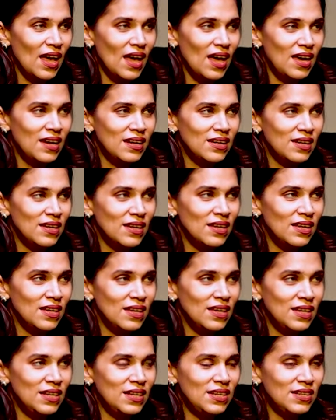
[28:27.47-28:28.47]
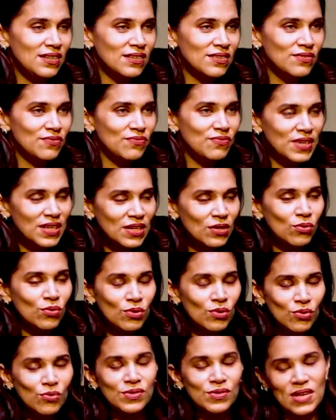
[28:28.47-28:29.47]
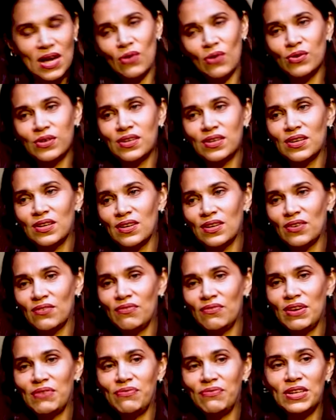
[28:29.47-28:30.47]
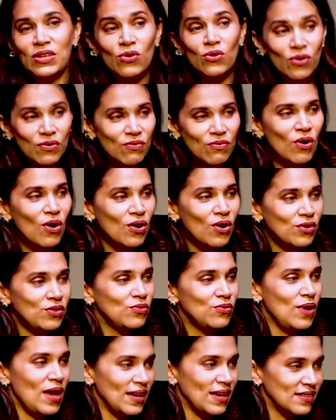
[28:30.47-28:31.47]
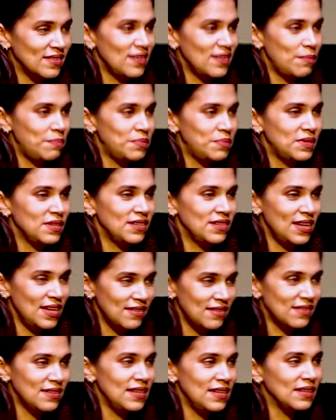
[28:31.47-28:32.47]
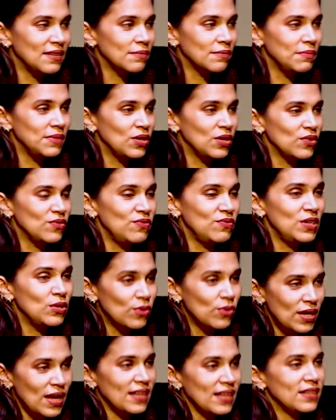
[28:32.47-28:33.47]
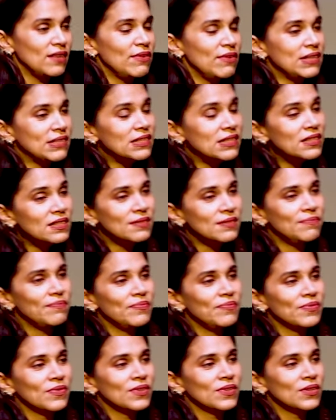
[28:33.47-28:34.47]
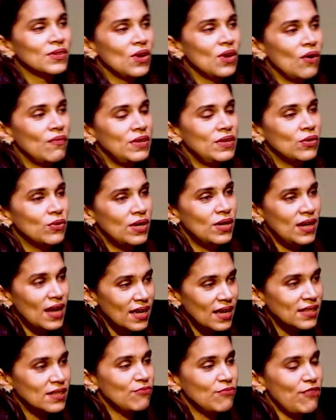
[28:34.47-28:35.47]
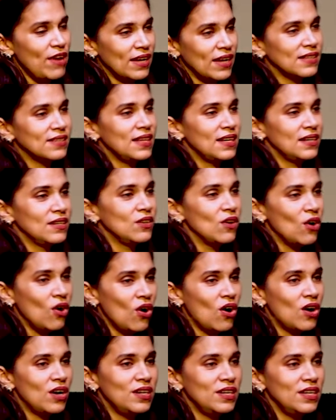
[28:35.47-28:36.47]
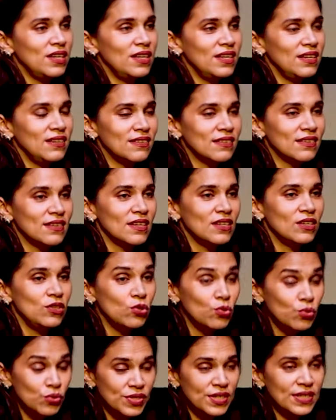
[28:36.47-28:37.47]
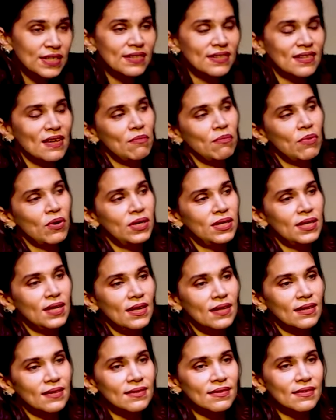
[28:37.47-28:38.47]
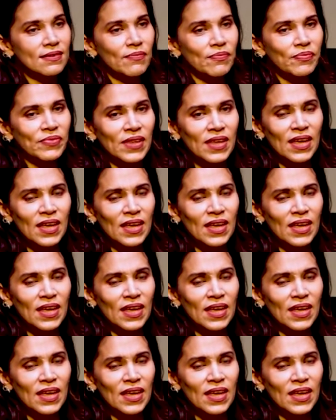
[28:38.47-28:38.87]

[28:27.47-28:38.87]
And it is we who lose out when we don't want to accept the chastening because we don't like the vessel, or we don't like the fact that God is using somebody else.